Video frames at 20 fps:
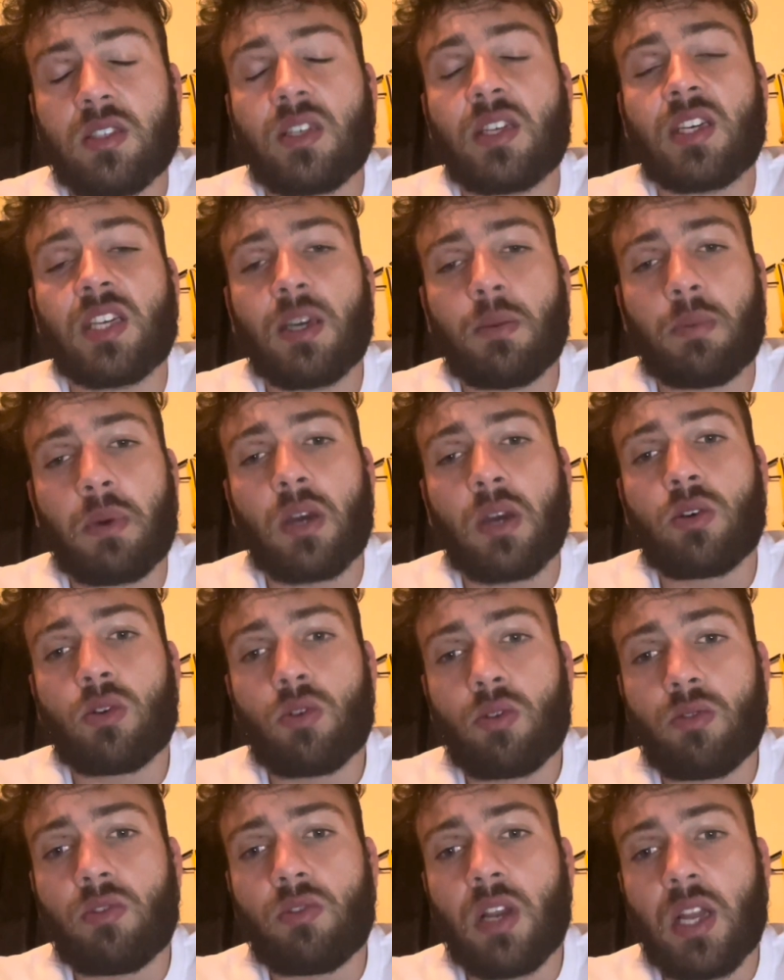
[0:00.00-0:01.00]
keeping
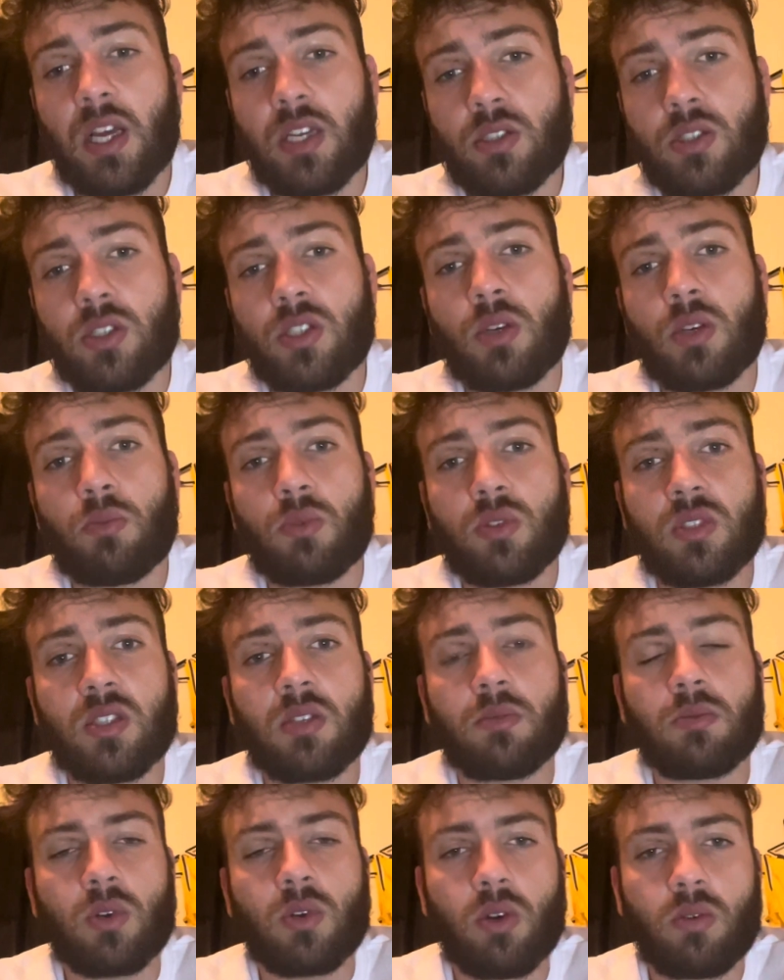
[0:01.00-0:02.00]
good relationship with
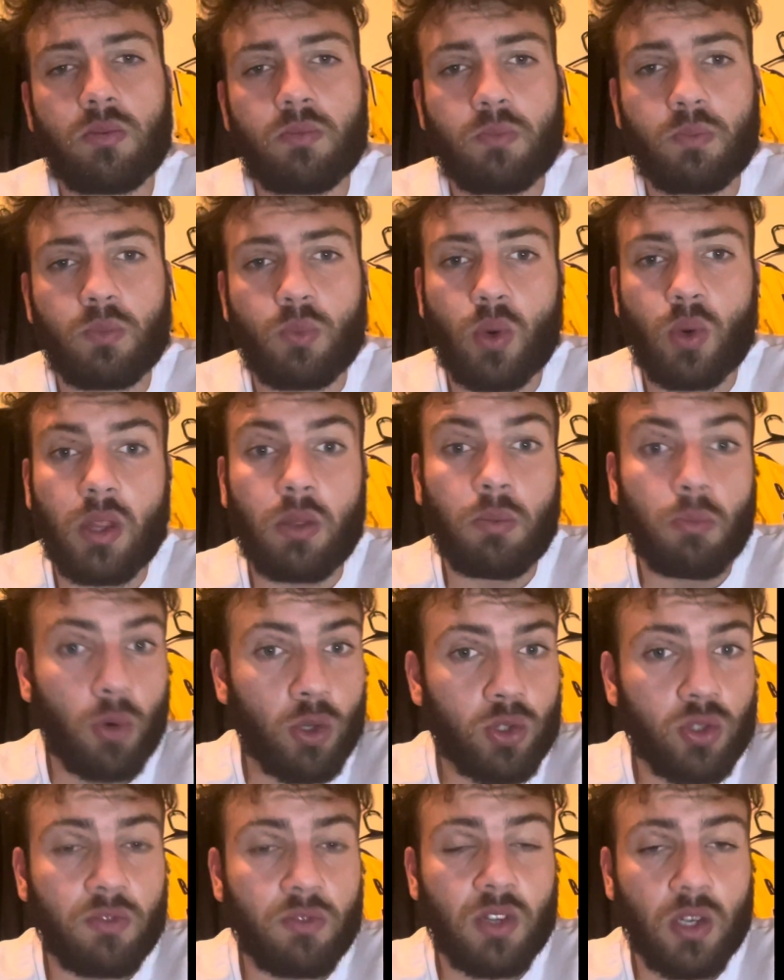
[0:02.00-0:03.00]
some, with
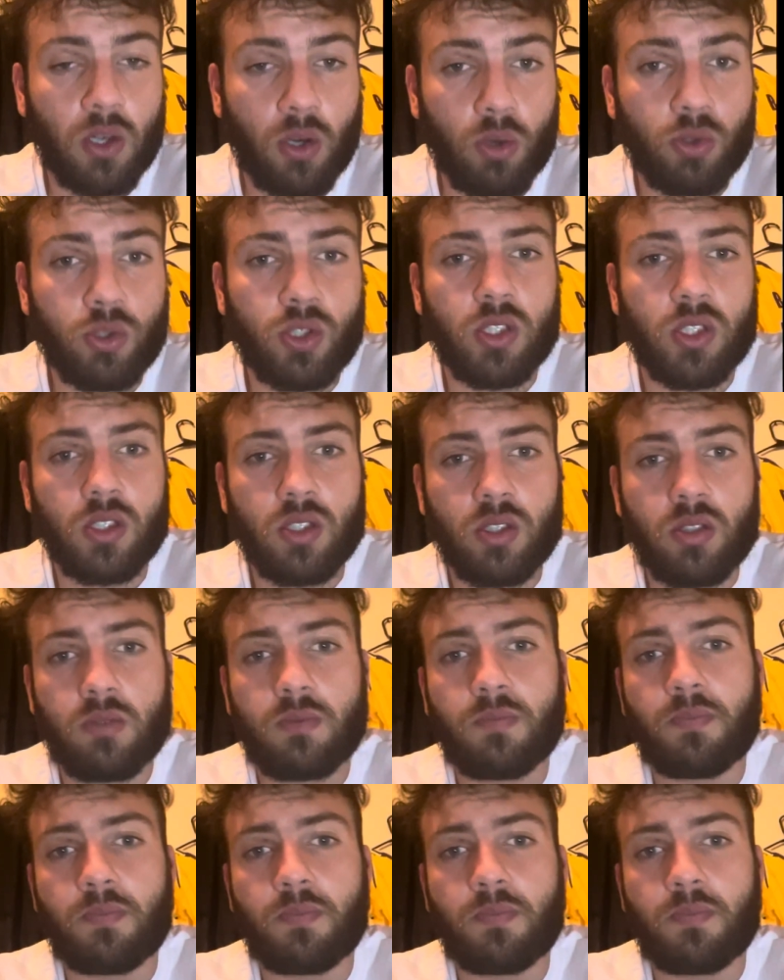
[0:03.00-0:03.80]
most of the coaches,